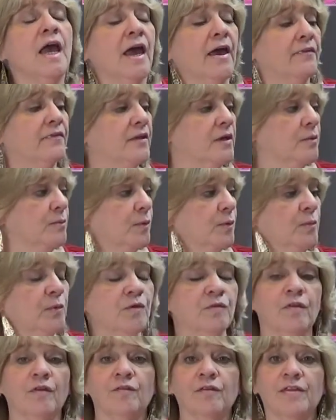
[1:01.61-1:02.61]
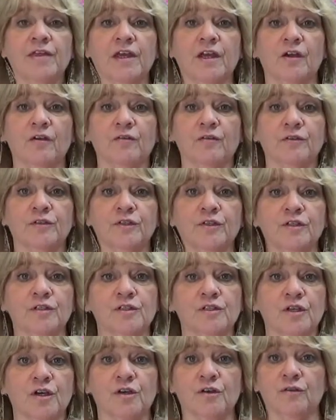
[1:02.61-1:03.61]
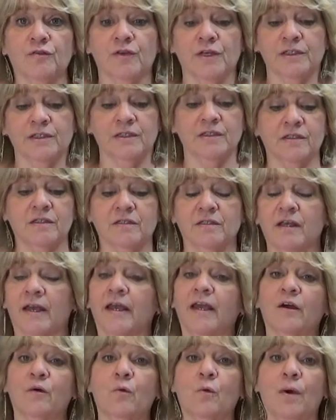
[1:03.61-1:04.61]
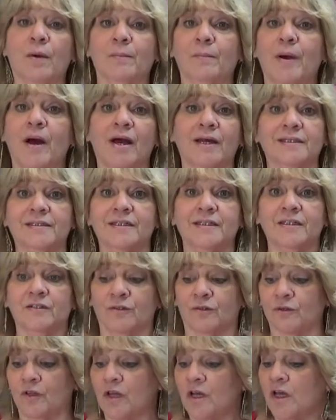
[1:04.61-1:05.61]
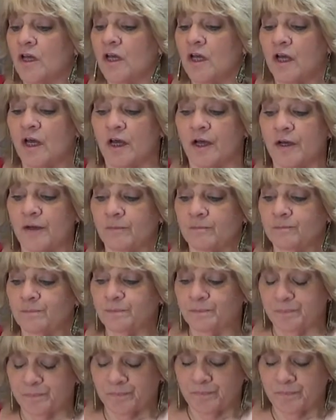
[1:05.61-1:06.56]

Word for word: and then I'm going to move everything over to the stove because is like a one pot deal. Um,